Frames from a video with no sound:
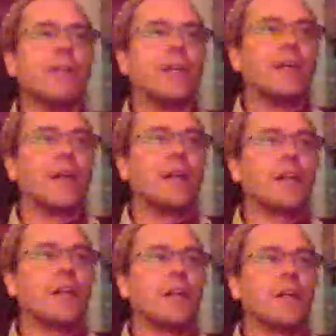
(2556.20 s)
And like
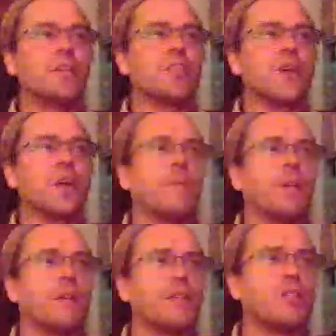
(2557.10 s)
a sharp
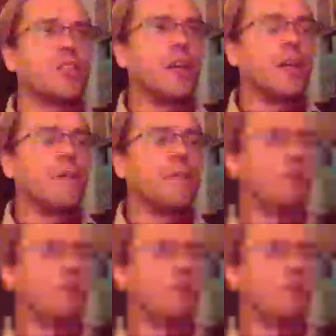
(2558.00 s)
English cheddar.